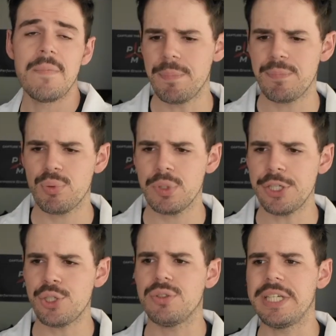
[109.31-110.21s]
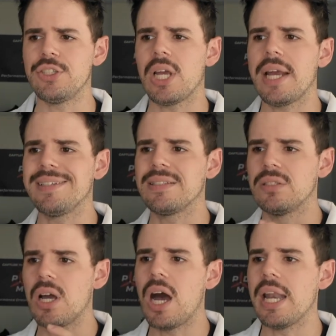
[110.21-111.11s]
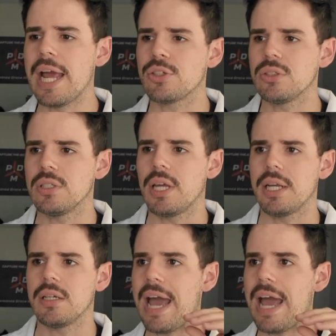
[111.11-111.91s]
I'm pretty sure D J I does not actually like